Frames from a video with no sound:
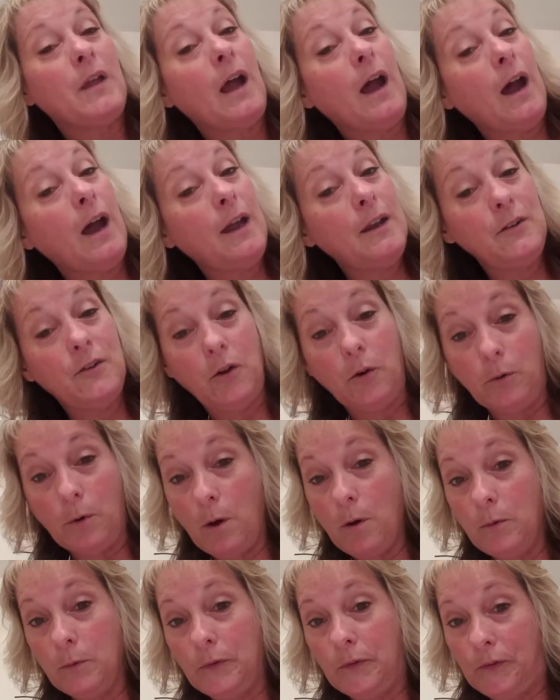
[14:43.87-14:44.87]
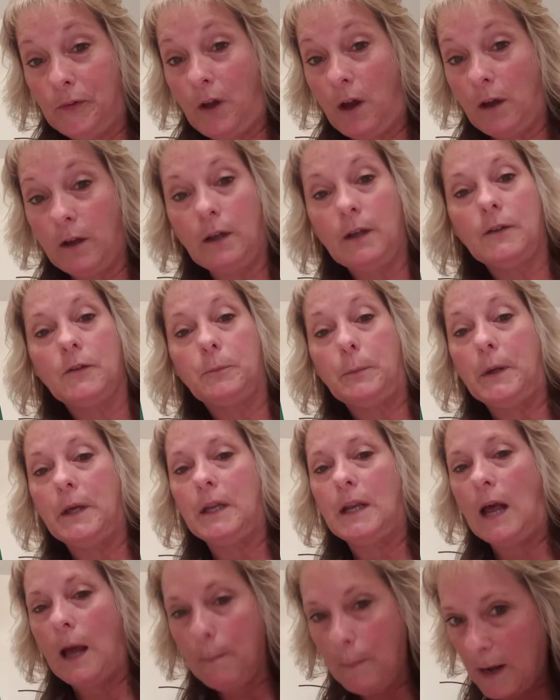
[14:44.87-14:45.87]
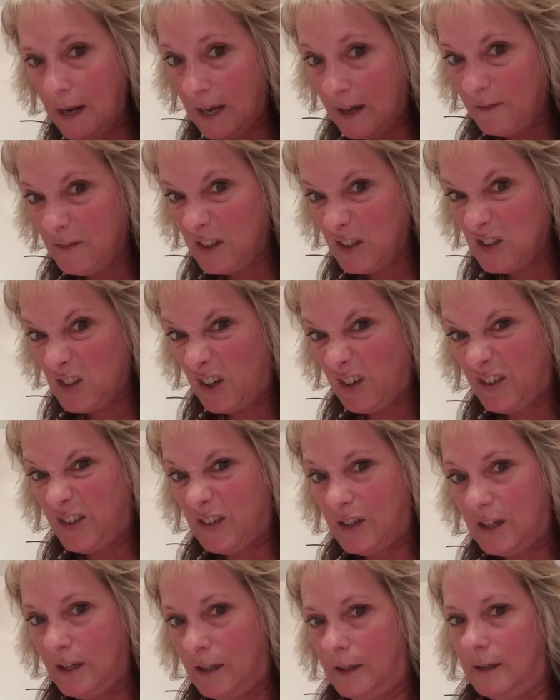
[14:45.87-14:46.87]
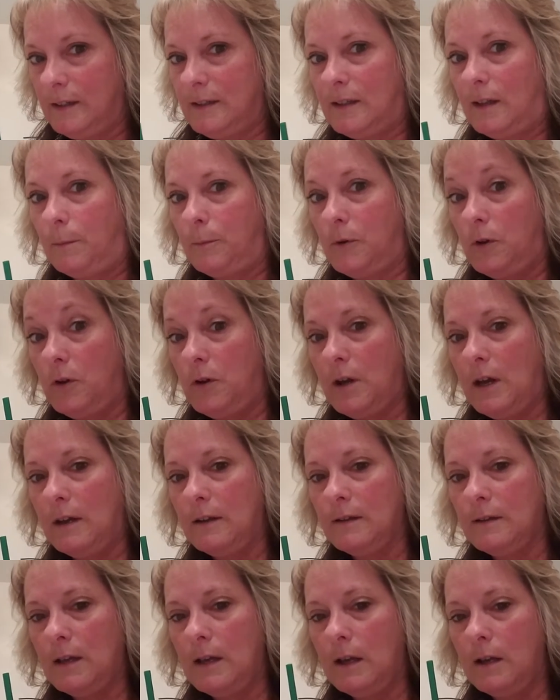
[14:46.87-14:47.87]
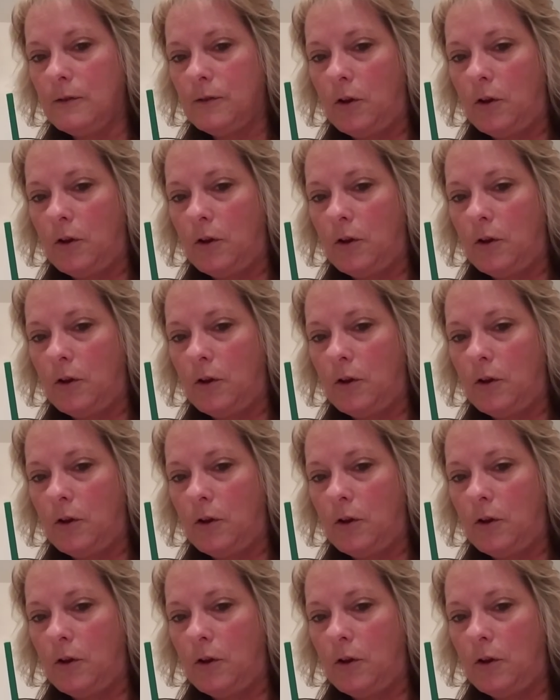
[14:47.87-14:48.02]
I don't own sockets, but I might have to start stealing some, don't you guys think?